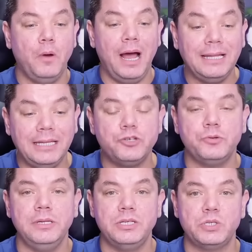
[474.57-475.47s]
are literally
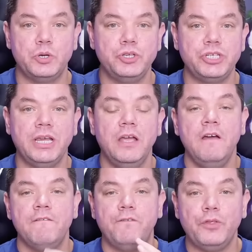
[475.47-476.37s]
searching
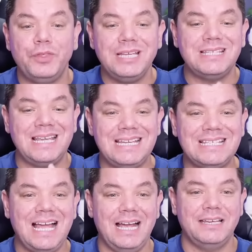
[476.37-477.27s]
for this
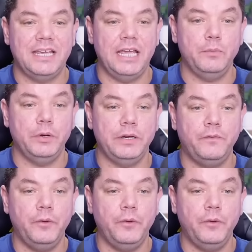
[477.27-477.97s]
exact keyword. If we